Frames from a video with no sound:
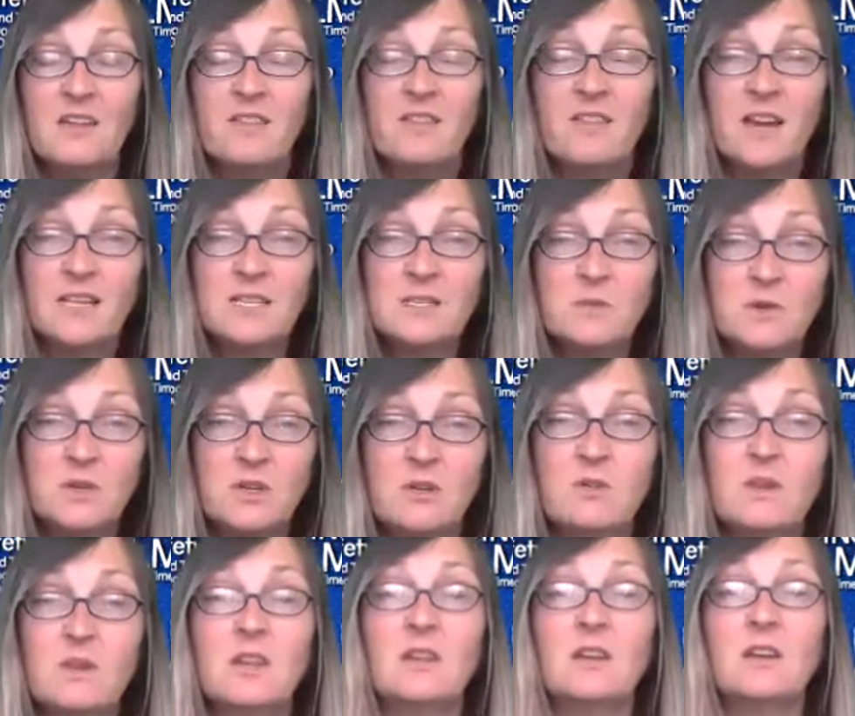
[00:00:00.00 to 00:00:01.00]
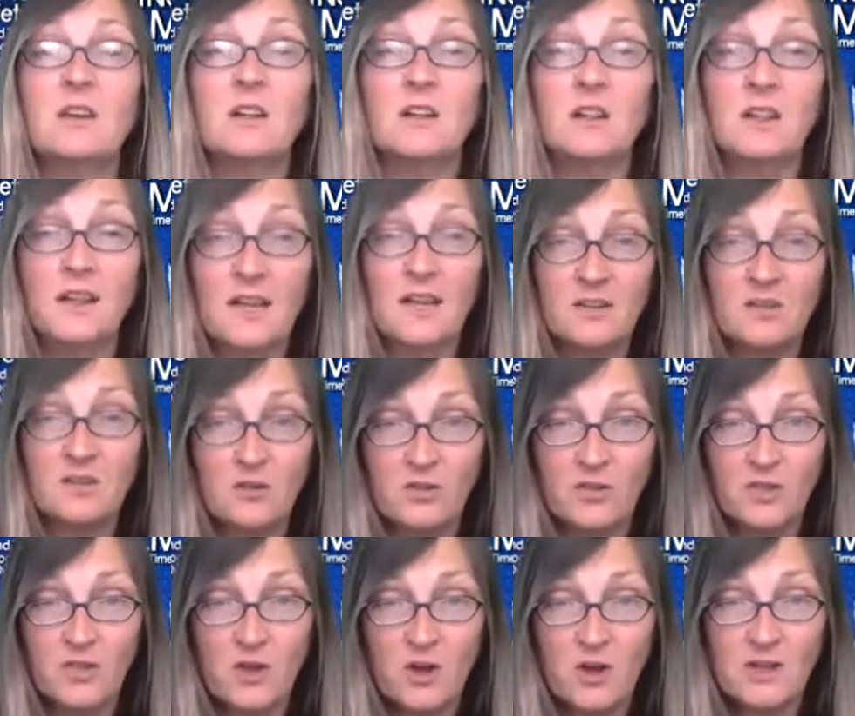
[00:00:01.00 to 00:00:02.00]
that's when you can collect your
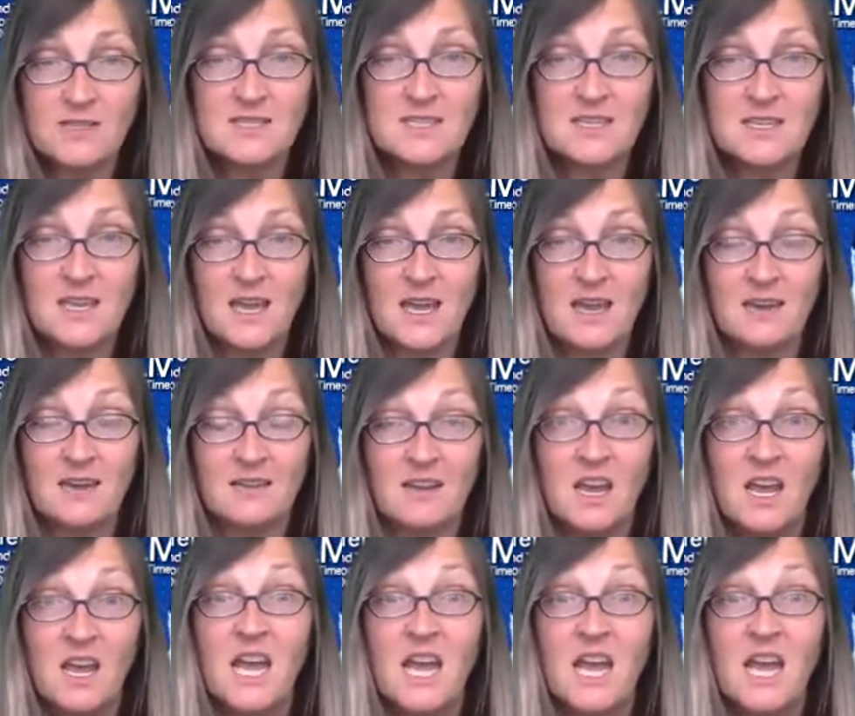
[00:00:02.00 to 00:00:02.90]
thoughts again